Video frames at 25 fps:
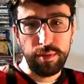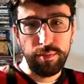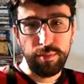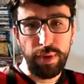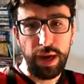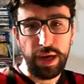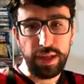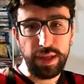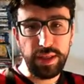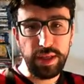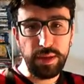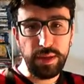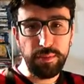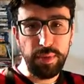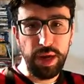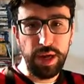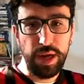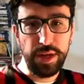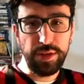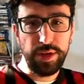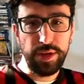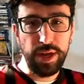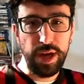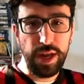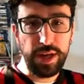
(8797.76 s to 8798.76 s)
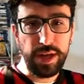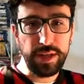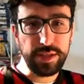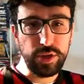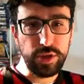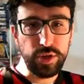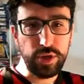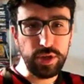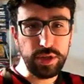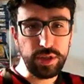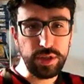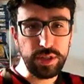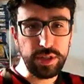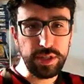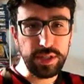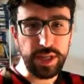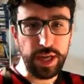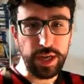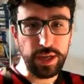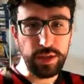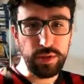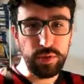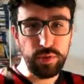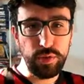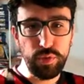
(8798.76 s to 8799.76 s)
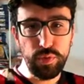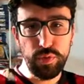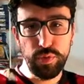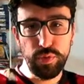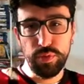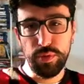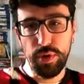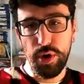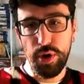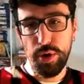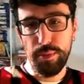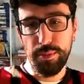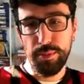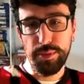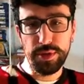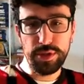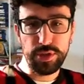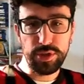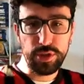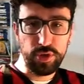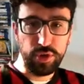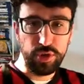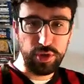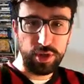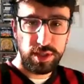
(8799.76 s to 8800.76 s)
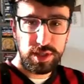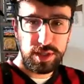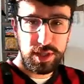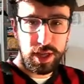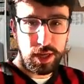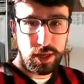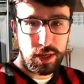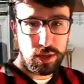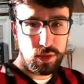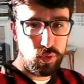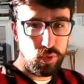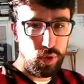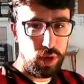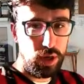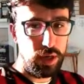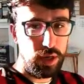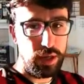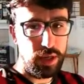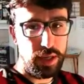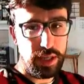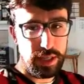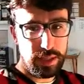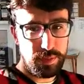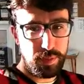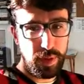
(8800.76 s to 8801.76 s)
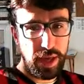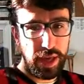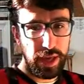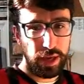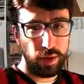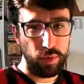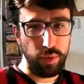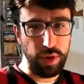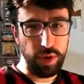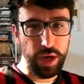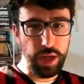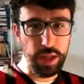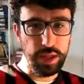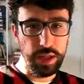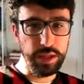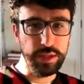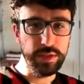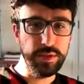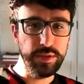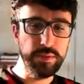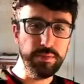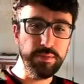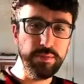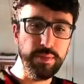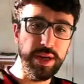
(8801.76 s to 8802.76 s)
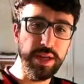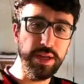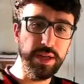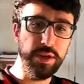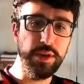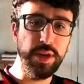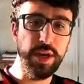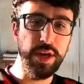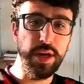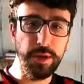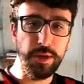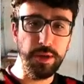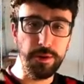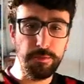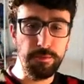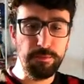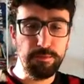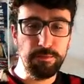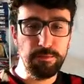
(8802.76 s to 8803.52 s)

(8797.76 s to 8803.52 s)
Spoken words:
I think Man United scored the second. Ooh, almost scored the second one. It's playing well, Man United.